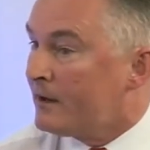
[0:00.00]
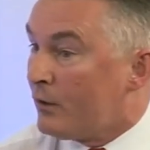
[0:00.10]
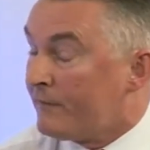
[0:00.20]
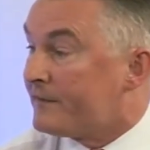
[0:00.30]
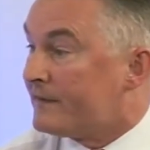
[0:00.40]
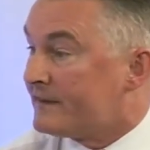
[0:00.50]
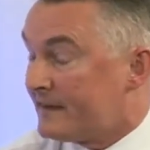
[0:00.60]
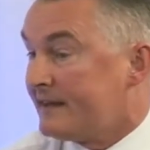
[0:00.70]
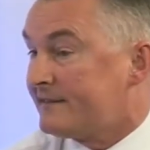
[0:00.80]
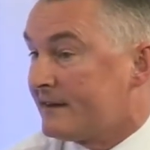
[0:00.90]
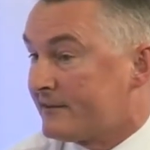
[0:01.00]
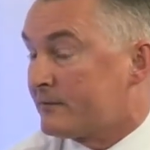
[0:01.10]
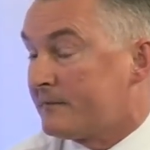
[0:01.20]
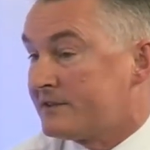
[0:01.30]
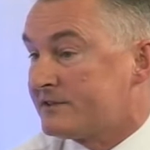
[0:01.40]
Often the data, as
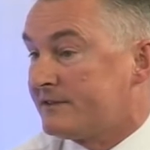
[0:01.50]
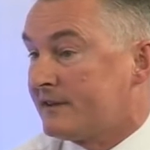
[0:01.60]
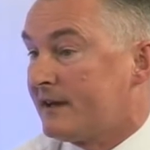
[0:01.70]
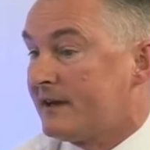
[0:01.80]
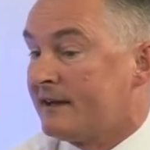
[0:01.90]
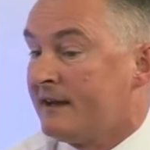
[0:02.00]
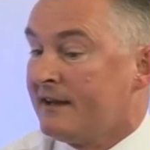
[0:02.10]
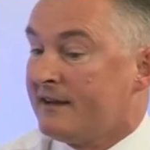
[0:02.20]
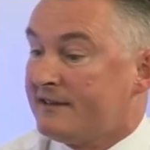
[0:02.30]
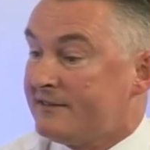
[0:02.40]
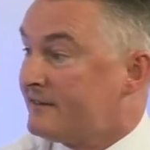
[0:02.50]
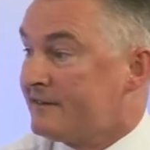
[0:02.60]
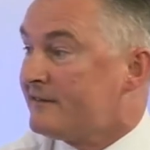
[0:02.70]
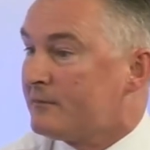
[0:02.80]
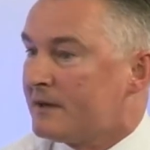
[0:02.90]
we've mentioned today, sits
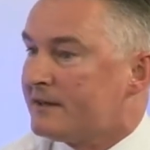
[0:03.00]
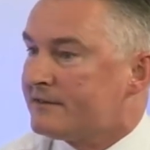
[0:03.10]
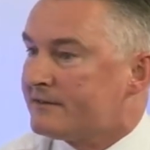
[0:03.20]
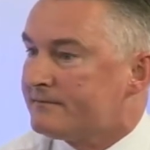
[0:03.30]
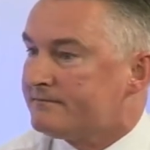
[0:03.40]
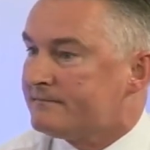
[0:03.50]
in different places.